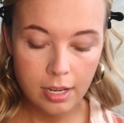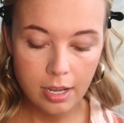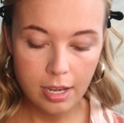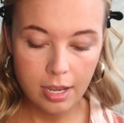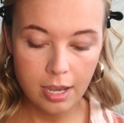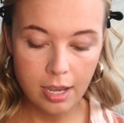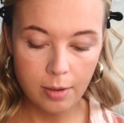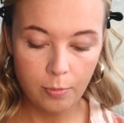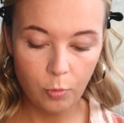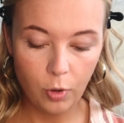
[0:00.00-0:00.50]

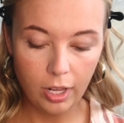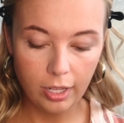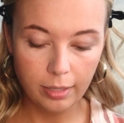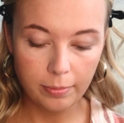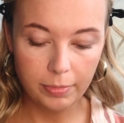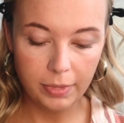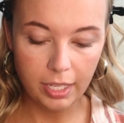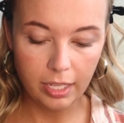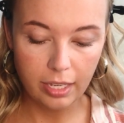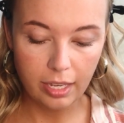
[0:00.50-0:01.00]
While I'm
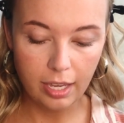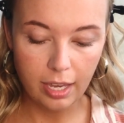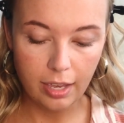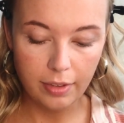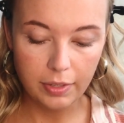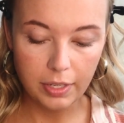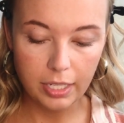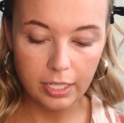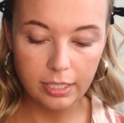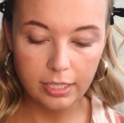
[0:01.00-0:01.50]
thinking of
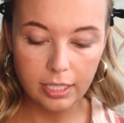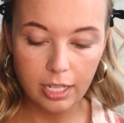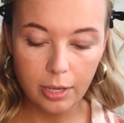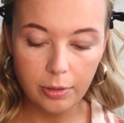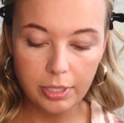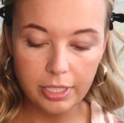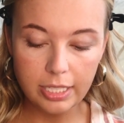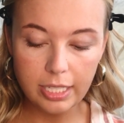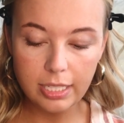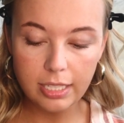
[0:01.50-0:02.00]
it. So
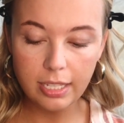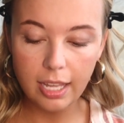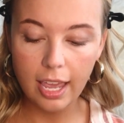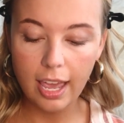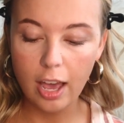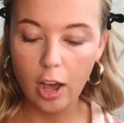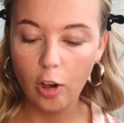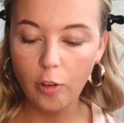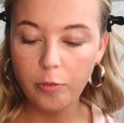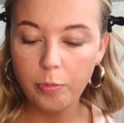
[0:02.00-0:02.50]
this is the
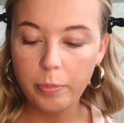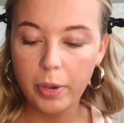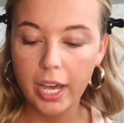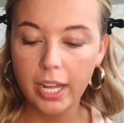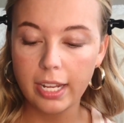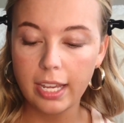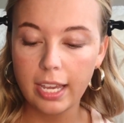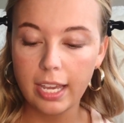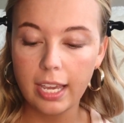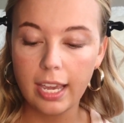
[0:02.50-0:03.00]
e.l.f.
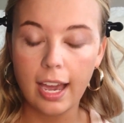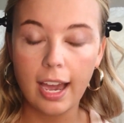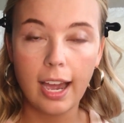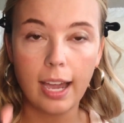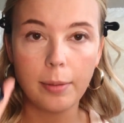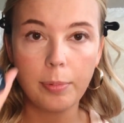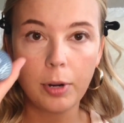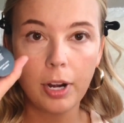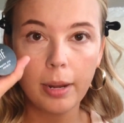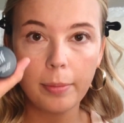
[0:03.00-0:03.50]
Putty Eye
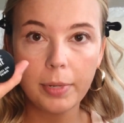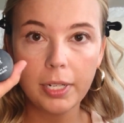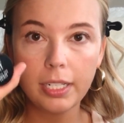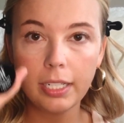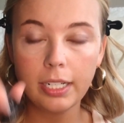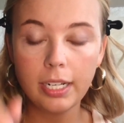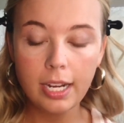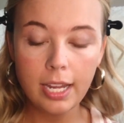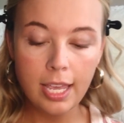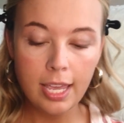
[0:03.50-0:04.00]

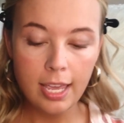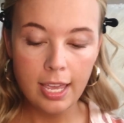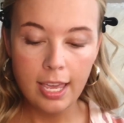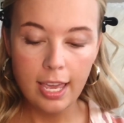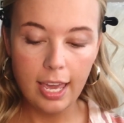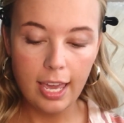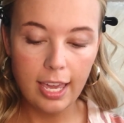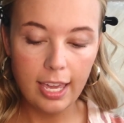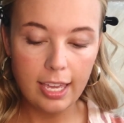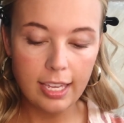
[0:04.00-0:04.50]
Primer,
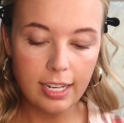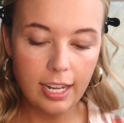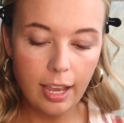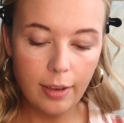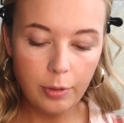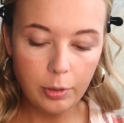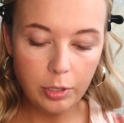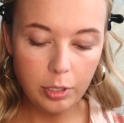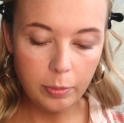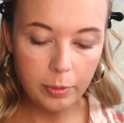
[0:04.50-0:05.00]
and I've
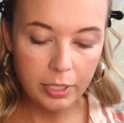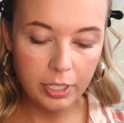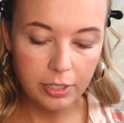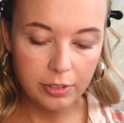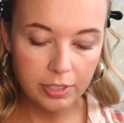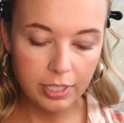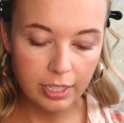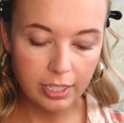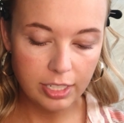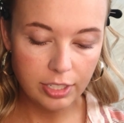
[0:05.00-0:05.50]
only been
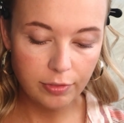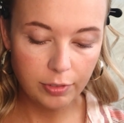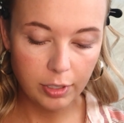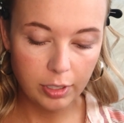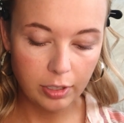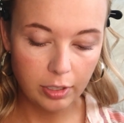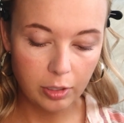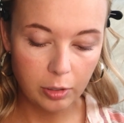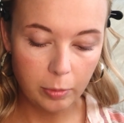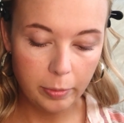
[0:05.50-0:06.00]
using this for a
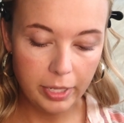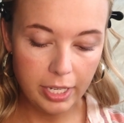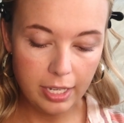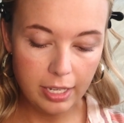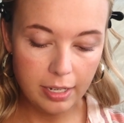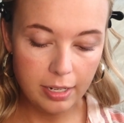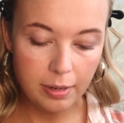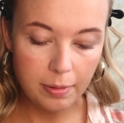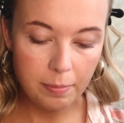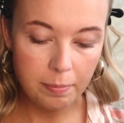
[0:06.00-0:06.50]
little
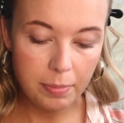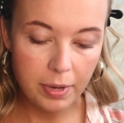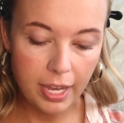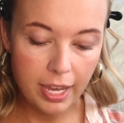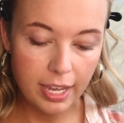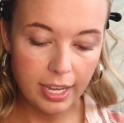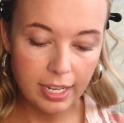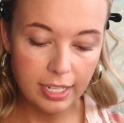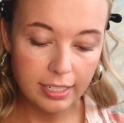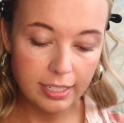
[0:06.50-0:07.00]
bit,
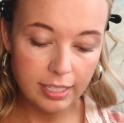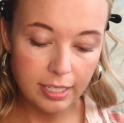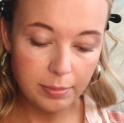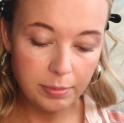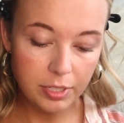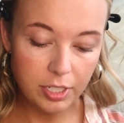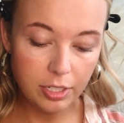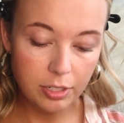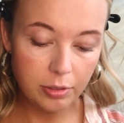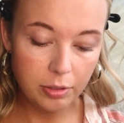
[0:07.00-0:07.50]
but it seems
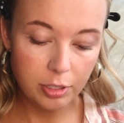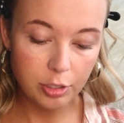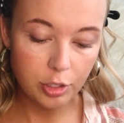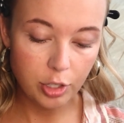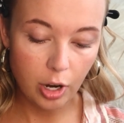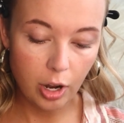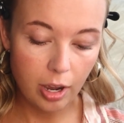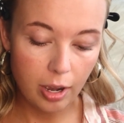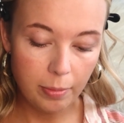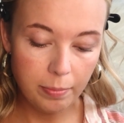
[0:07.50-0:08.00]
to do the
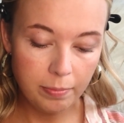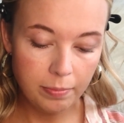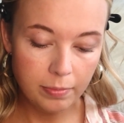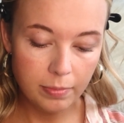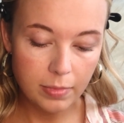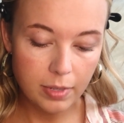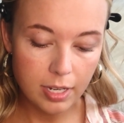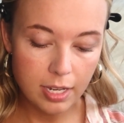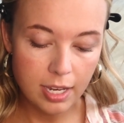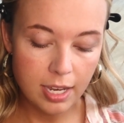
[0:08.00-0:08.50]
job.
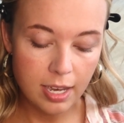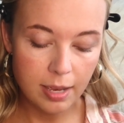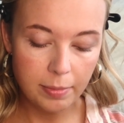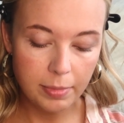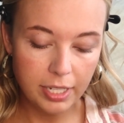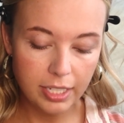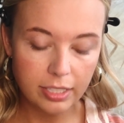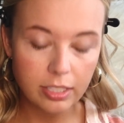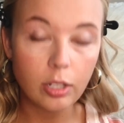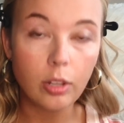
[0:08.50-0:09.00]

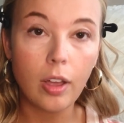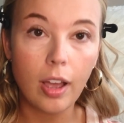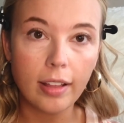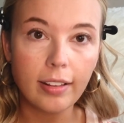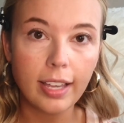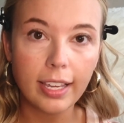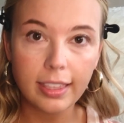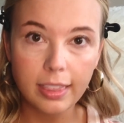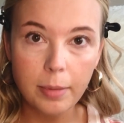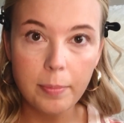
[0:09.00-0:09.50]
It's a lot
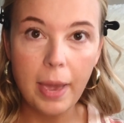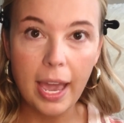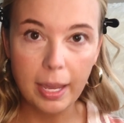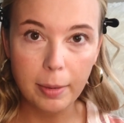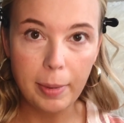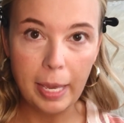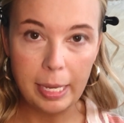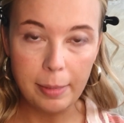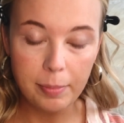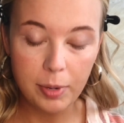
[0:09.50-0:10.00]
like the MAC
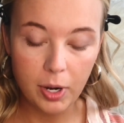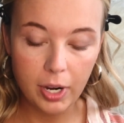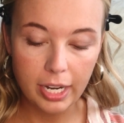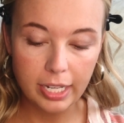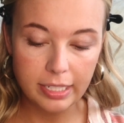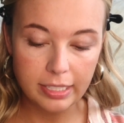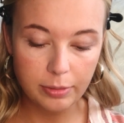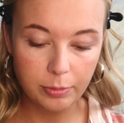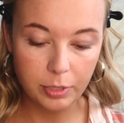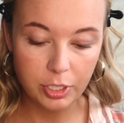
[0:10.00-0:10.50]
paint
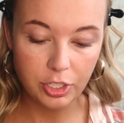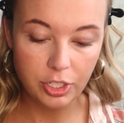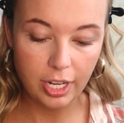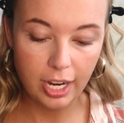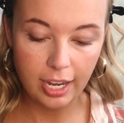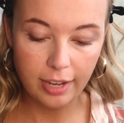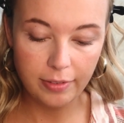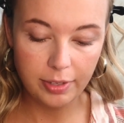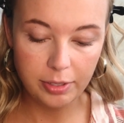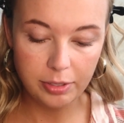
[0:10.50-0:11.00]
pots, which
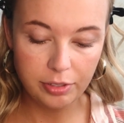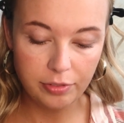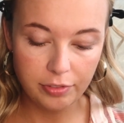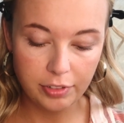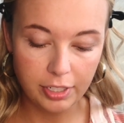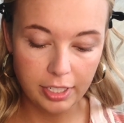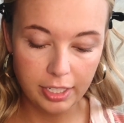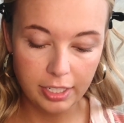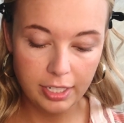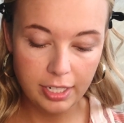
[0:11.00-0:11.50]
I've used
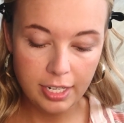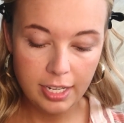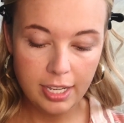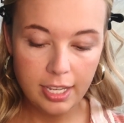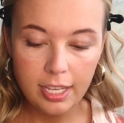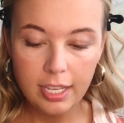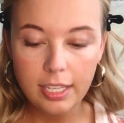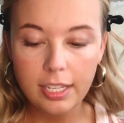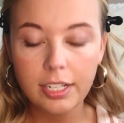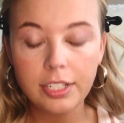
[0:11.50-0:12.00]
for
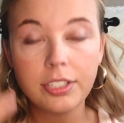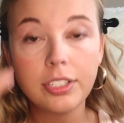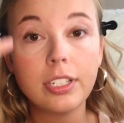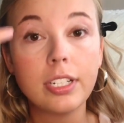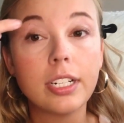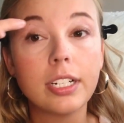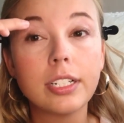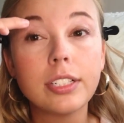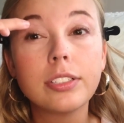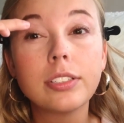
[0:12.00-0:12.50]
years and
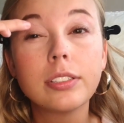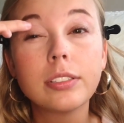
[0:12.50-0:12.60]
years.